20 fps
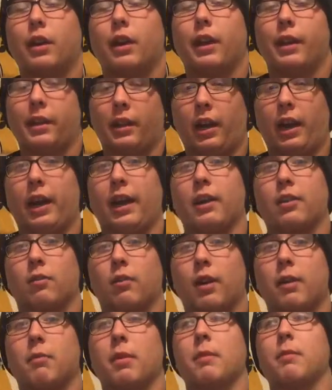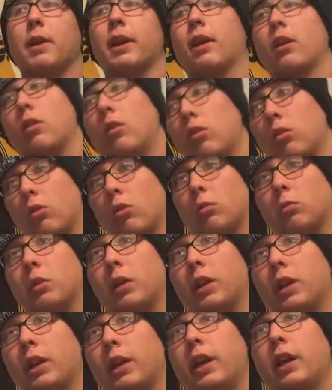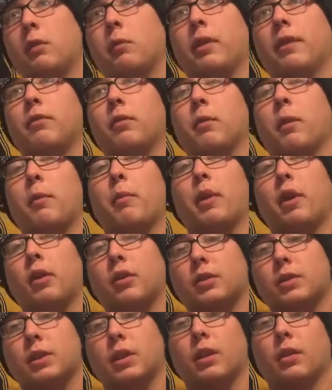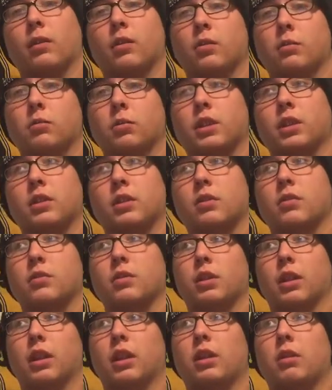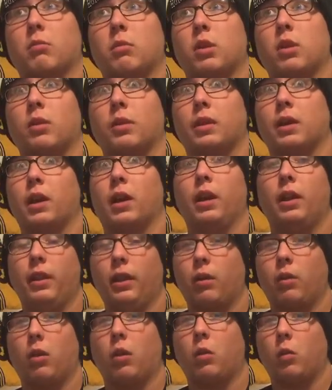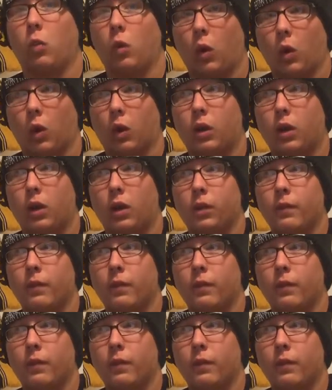and then I had to ride my bike home and wait for my parents to get home because it was like in the middle of the day and they were at work,